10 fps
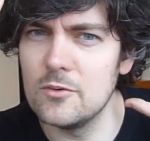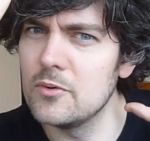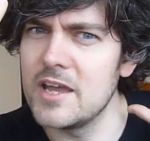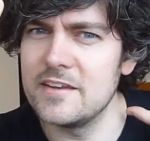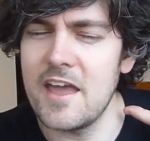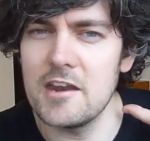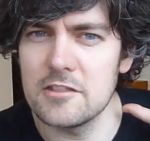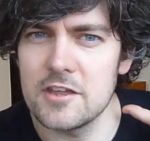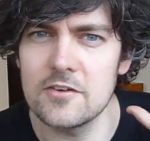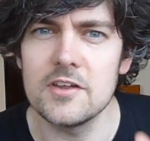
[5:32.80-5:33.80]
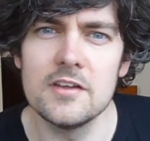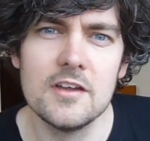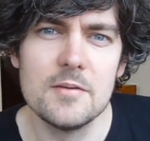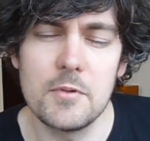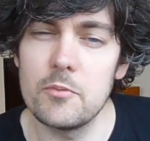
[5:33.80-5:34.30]
an ornate head thing on it,
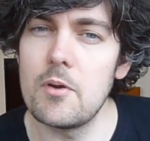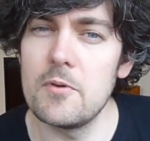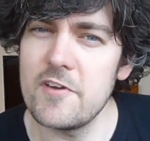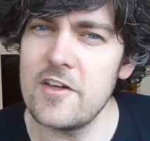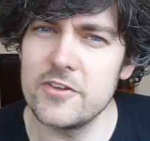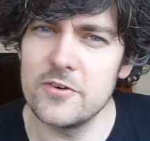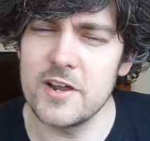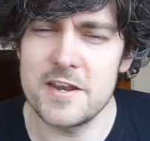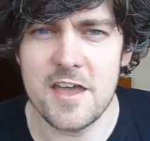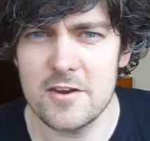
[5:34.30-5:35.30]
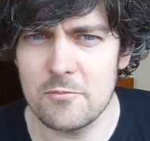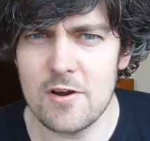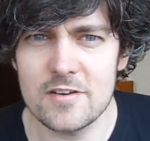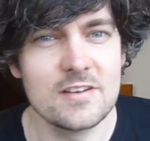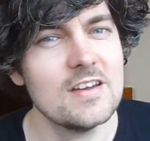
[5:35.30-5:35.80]
but the one without the ornate head
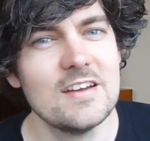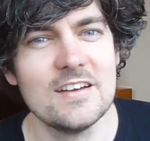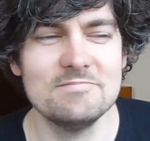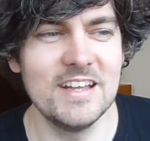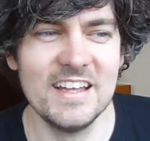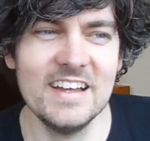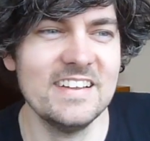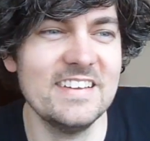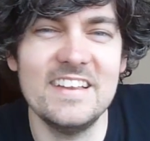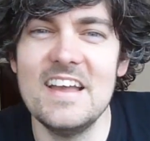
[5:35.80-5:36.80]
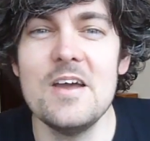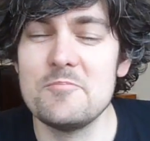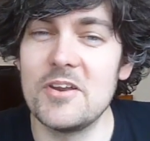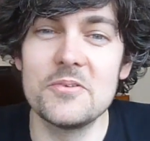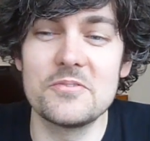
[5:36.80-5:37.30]
won.
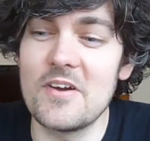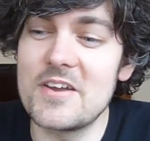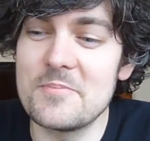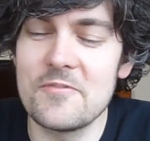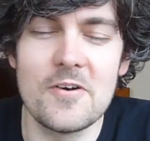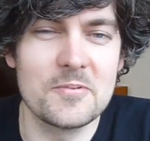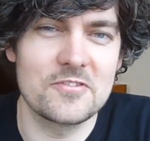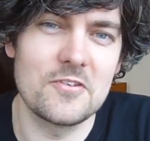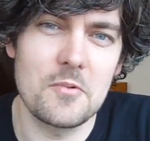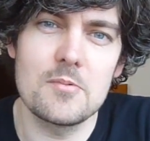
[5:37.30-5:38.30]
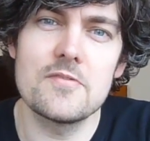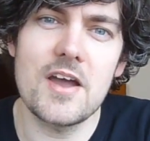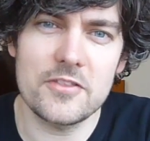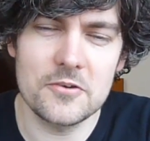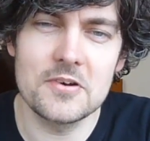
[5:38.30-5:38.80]
But it was a very good performance from the one
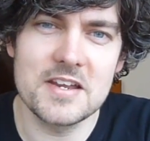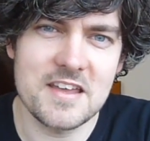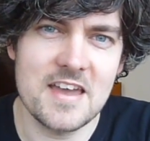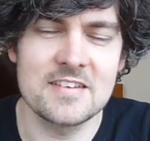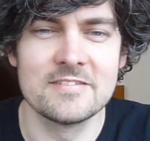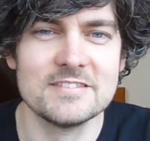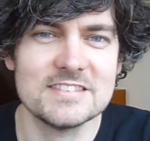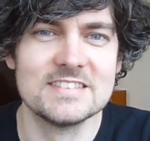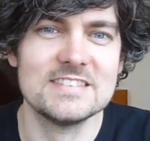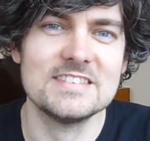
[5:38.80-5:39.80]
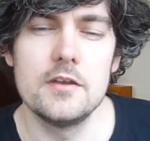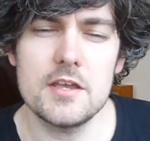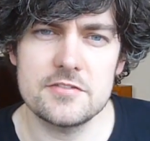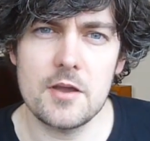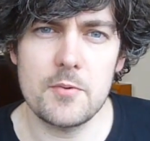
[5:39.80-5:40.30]
without the ornate head.
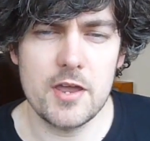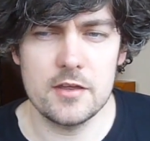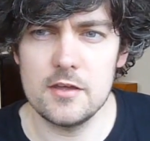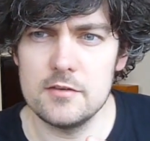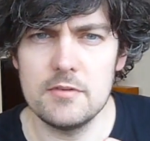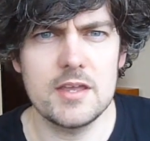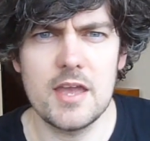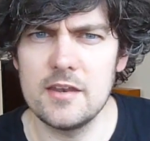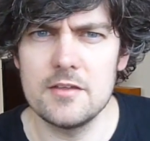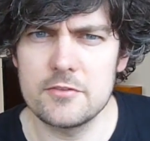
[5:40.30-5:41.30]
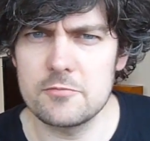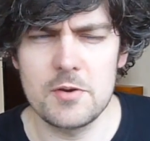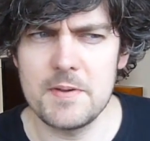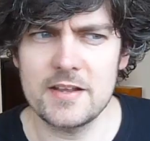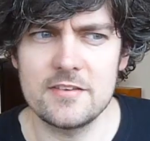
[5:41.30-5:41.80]
Next up, we had again, they just
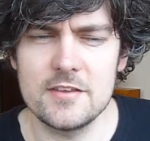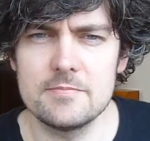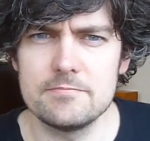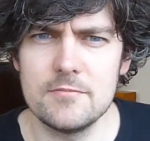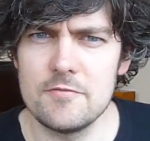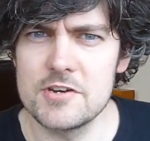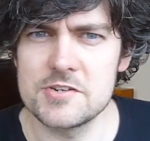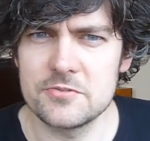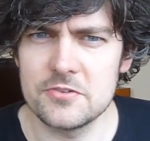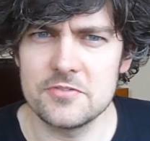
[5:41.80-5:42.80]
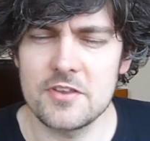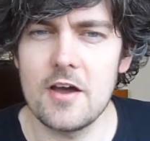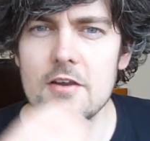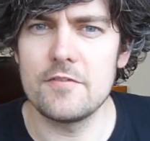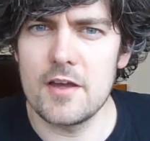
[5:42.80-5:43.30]
went back to the original sort of
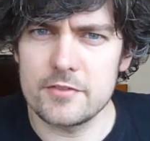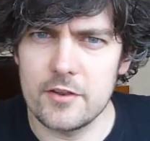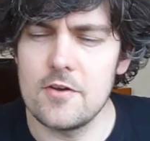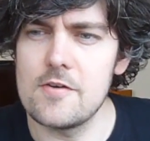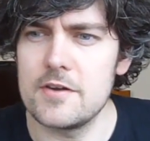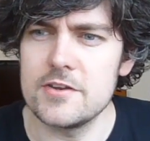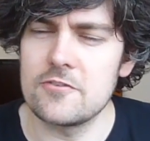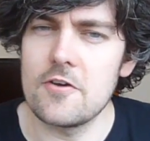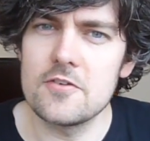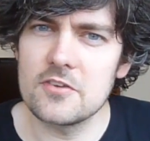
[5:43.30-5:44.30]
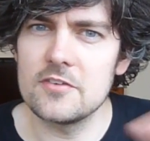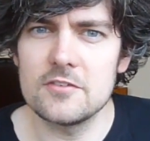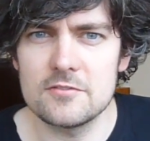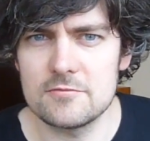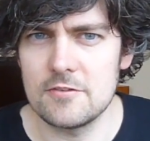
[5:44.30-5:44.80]
style of like the long intros
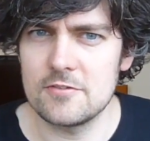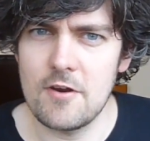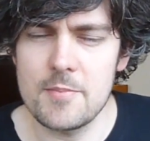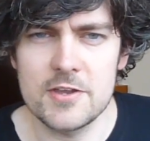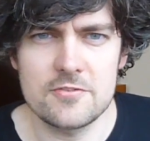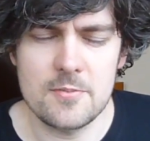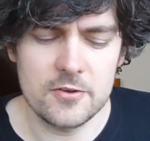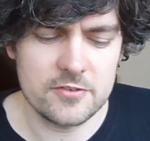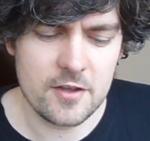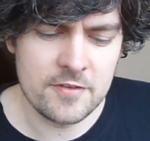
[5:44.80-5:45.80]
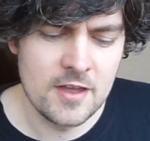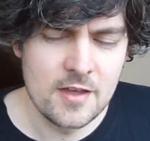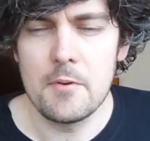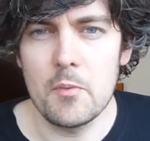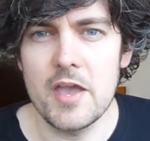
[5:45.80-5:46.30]
and describing each robot and stuff,
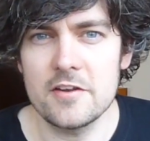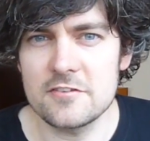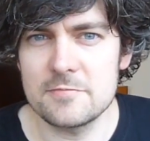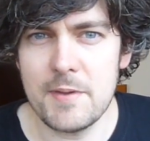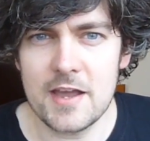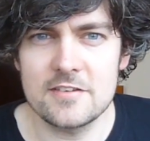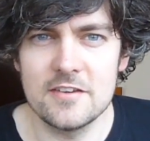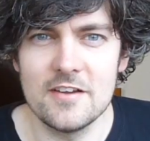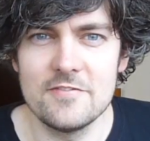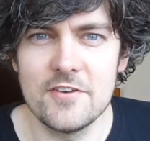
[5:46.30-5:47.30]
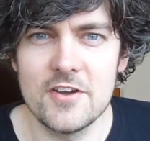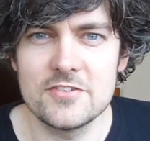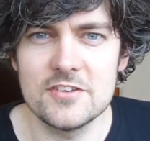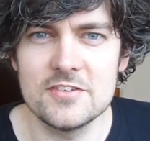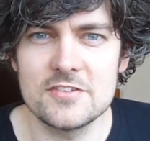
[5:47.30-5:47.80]
but we had Spectre
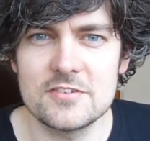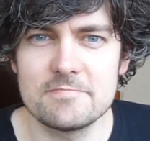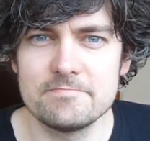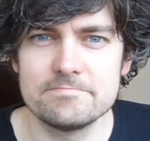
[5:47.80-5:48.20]
versus